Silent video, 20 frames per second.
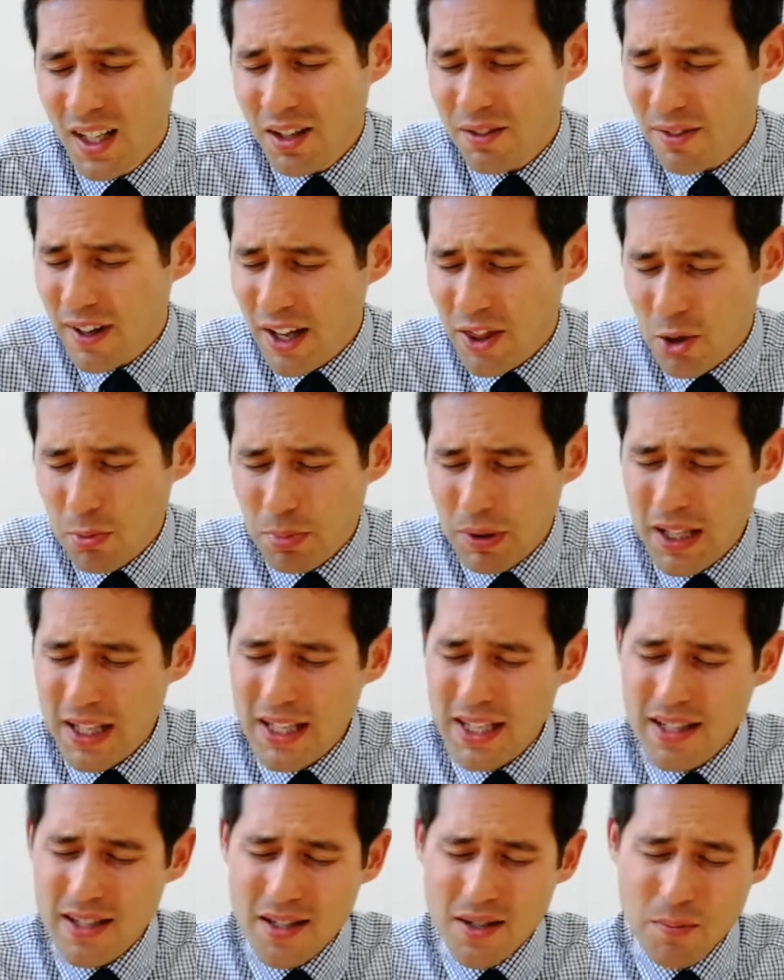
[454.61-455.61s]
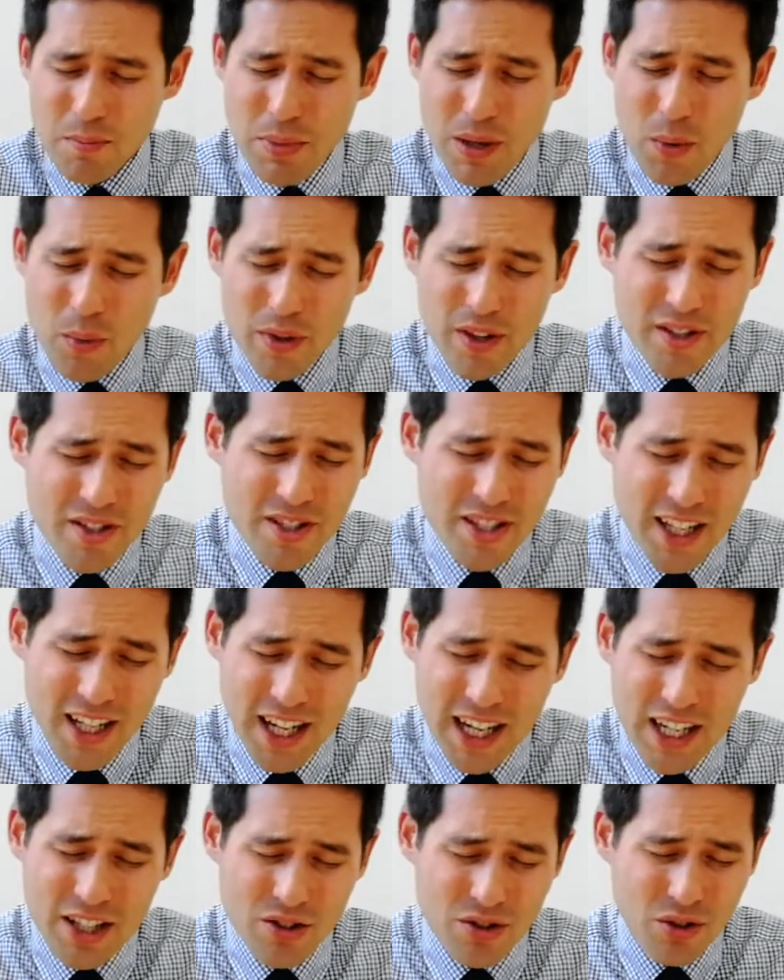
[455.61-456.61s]
Father, please be with us
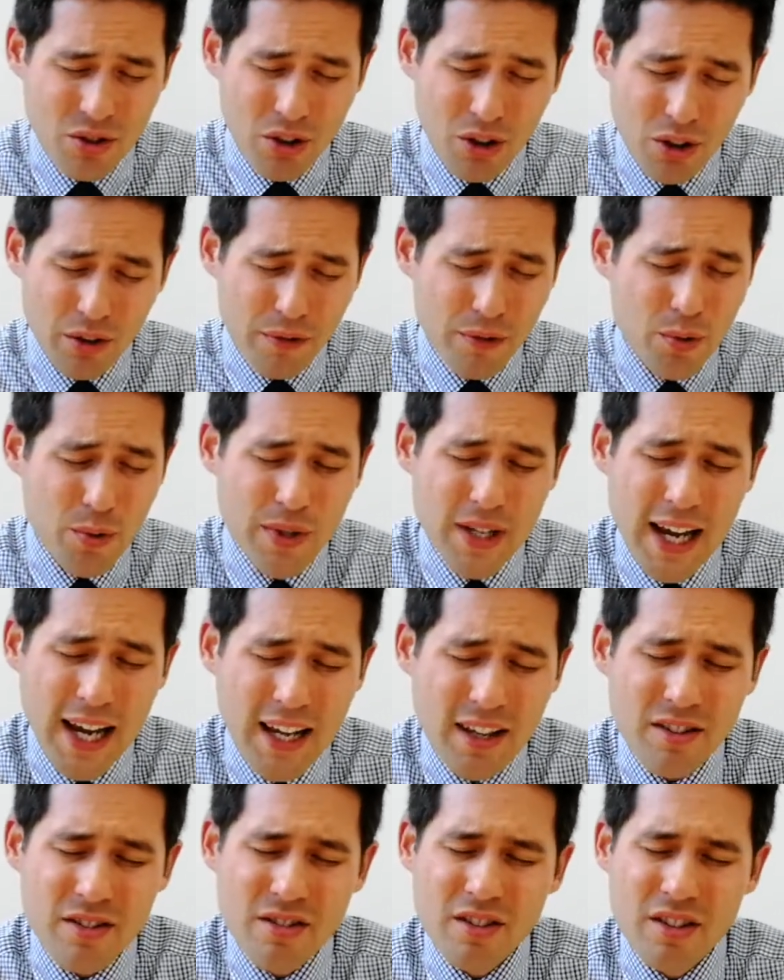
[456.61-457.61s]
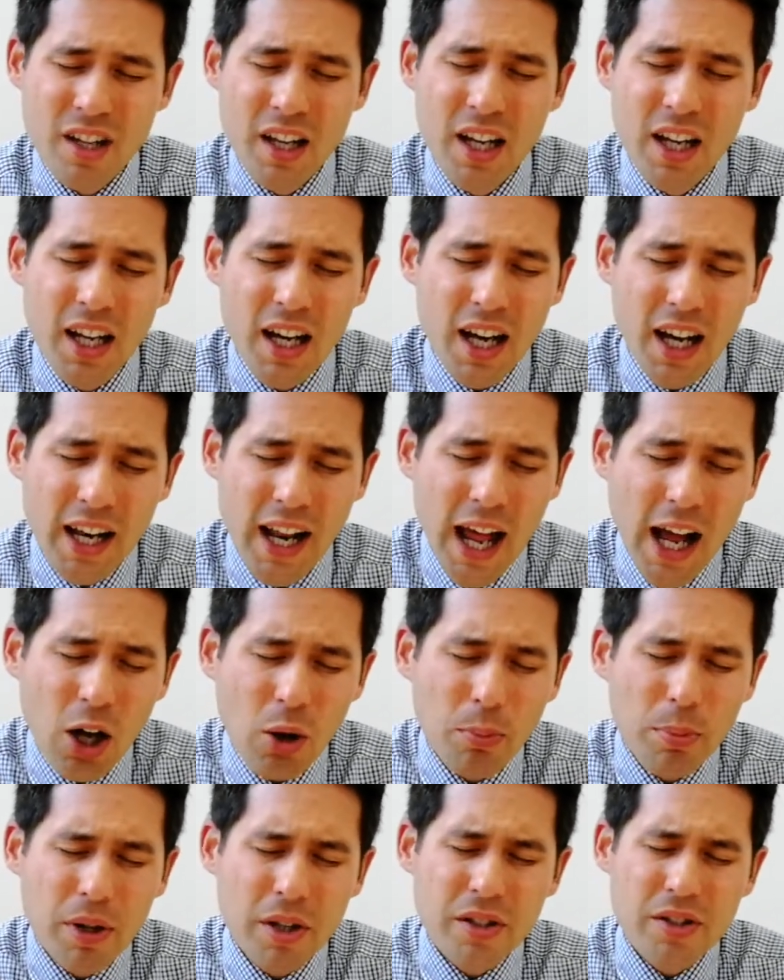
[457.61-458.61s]
tonight to all of those ends, and
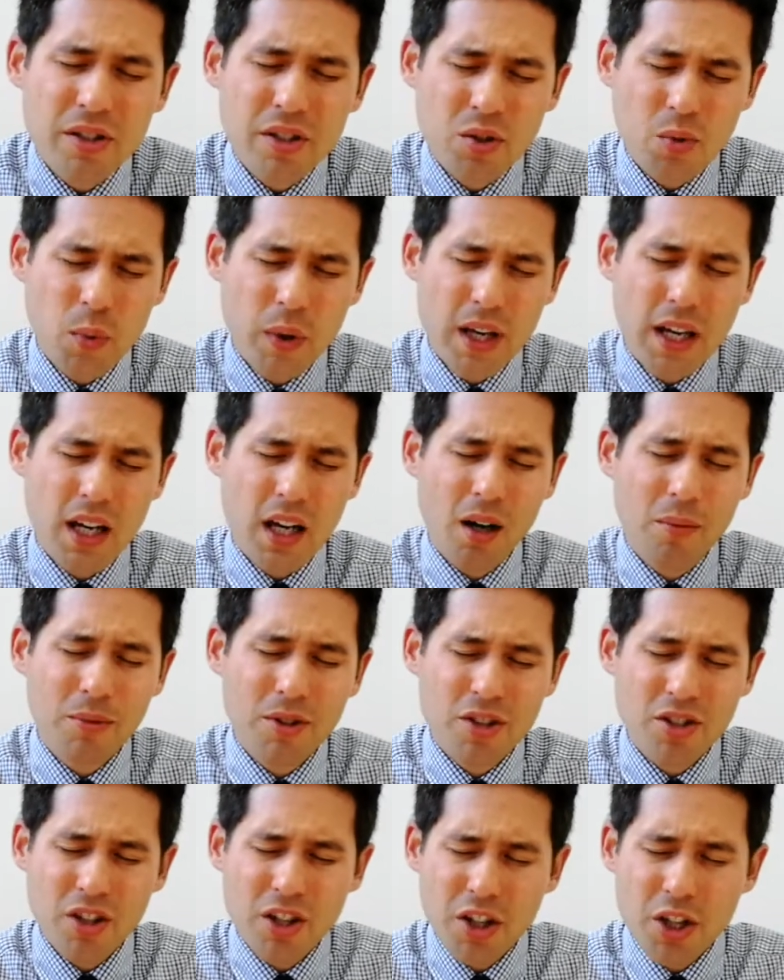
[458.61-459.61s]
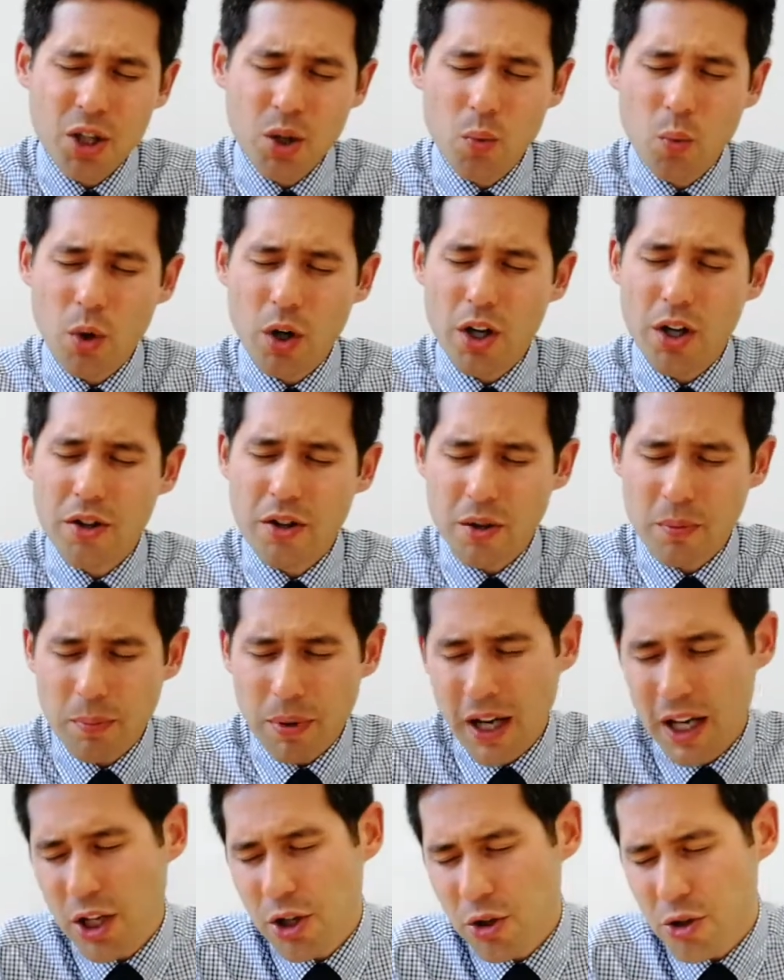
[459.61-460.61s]
help us as we come to study your word, that
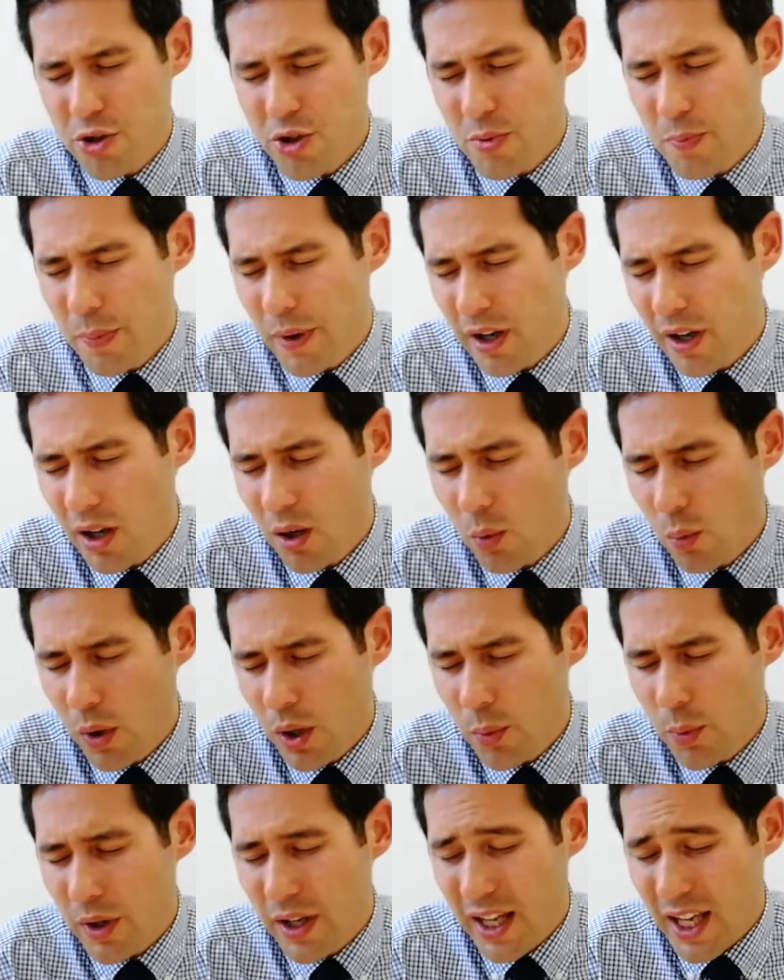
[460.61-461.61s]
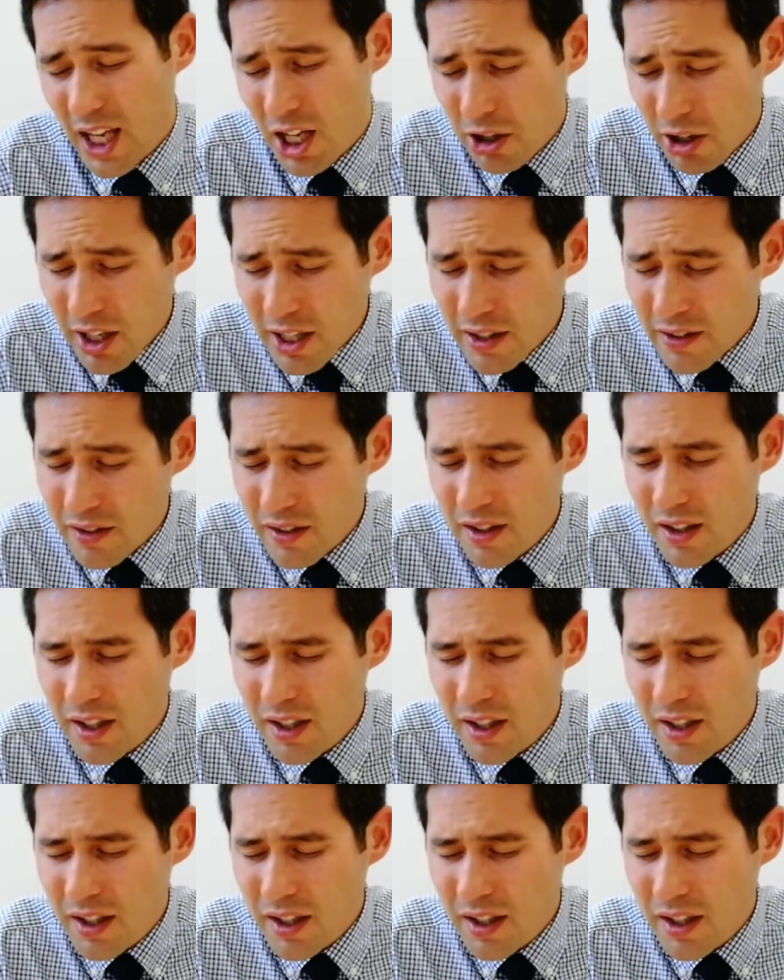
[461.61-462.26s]
by your Spirit we would hear it